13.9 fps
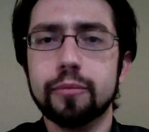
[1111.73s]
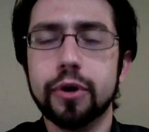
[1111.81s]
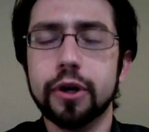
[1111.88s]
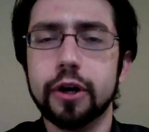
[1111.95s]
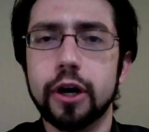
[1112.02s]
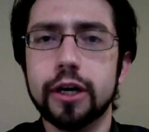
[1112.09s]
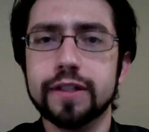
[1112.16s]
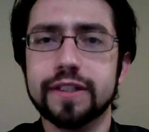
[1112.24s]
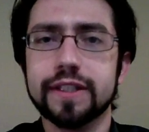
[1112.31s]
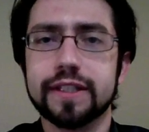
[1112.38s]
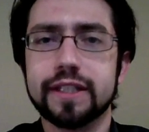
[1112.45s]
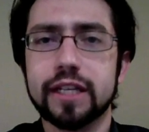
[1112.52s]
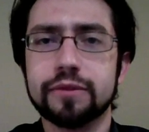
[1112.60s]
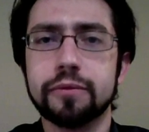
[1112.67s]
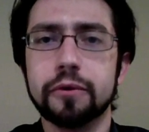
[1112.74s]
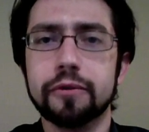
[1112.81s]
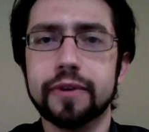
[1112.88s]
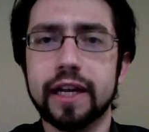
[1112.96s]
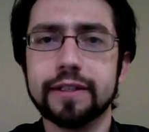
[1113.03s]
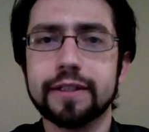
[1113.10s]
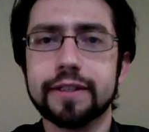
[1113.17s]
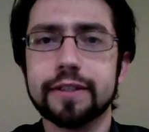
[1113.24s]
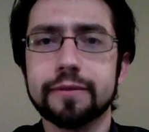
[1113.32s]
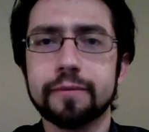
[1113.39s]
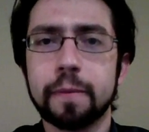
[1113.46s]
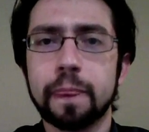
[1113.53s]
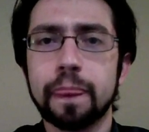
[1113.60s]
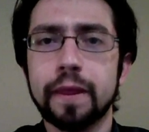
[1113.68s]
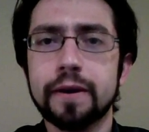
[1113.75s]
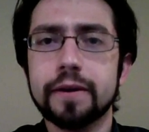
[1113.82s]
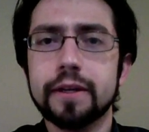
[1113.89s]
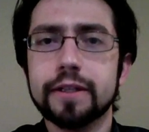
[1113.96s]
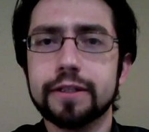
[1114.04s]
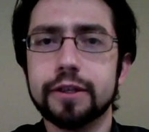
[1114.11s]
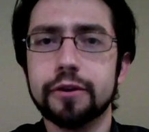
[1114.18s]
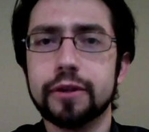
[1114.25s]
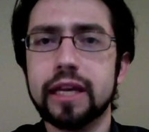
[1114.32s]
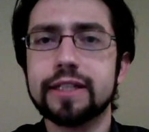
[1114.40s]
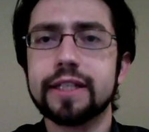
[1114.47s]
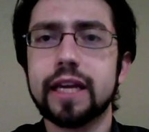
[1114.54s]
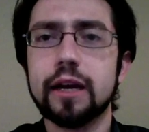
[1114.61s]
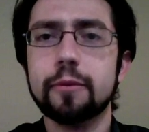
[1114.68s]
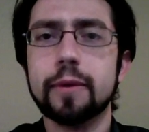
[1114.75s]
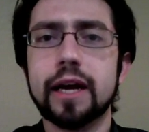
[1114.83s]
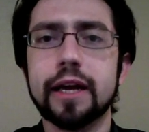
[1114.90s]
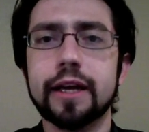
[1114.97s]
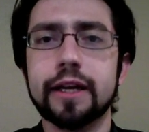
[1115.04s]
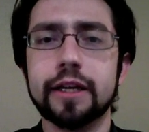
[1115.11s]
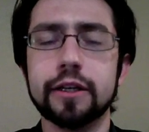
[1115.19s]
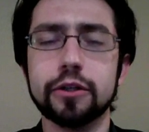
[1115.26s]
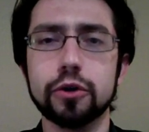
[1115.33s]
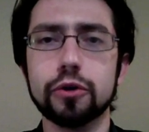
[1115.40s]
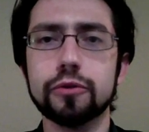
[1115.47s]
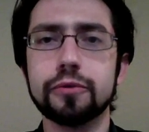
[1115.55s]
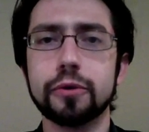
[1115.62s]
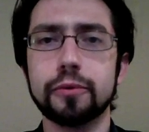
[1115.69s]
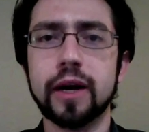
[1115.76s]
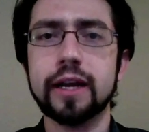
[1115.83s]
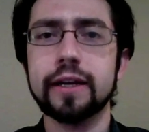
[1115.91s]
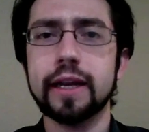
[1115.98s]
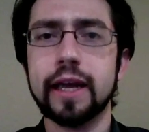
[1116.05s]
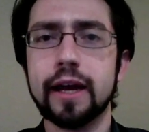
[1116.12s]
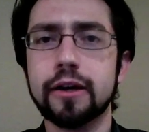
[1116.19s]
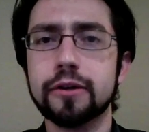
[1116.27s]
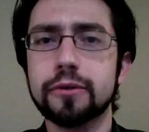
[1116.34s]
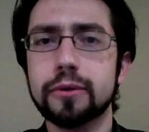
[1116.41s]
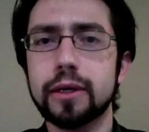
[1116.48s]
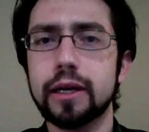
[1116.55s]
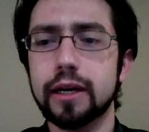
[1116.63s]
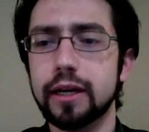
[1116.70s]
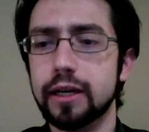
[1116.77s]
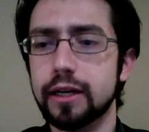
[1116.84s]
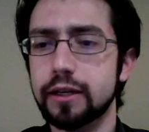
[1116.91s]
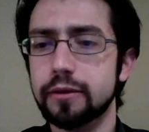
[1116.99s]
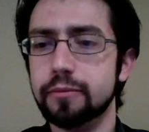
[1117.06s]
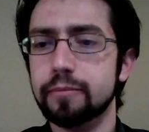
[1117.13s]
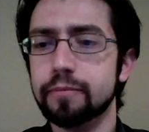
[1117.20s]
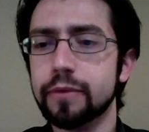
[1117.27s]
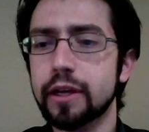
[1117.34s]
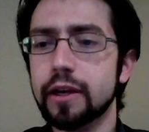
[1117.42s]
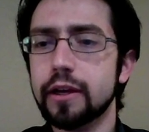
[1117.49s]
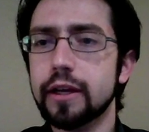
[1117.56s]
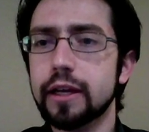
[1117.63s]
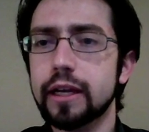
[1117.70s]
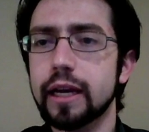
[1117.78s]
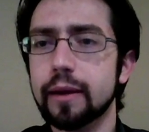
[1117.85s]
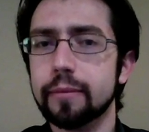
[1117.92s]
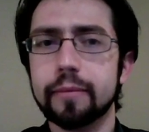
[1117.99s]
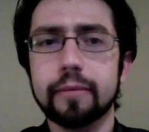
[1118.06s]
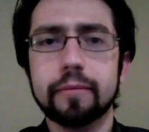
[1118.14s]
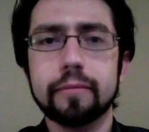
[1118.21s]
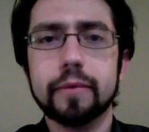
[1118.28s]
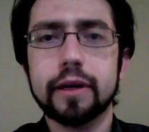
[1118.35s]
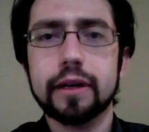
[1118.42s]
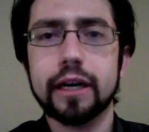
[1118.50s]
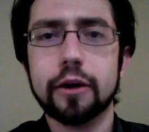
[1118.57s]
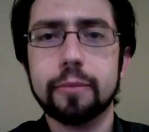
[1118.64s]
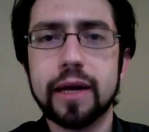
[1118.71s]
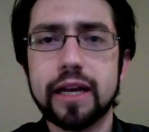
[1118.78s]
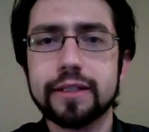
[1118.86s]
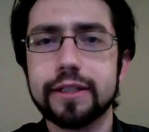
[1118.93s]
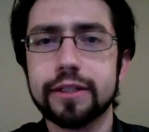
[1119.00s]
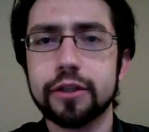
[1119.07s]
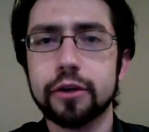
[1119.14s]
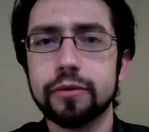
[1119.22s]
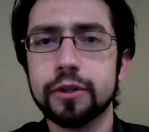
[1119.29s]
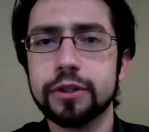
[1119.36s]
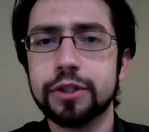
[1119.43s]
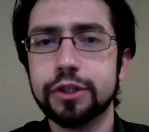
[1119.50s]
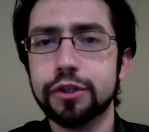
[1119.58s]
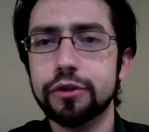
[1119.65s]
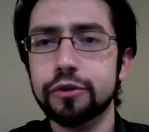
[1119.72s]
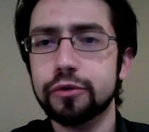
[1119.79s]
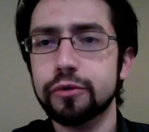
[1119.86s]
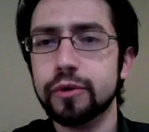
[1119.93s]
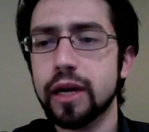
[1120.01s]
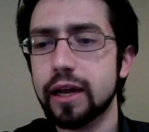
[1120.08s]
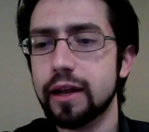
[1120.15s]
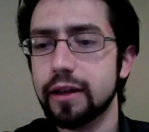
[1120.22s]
put on successful events. So that's kind of my goal for right now. And I'll pass this over to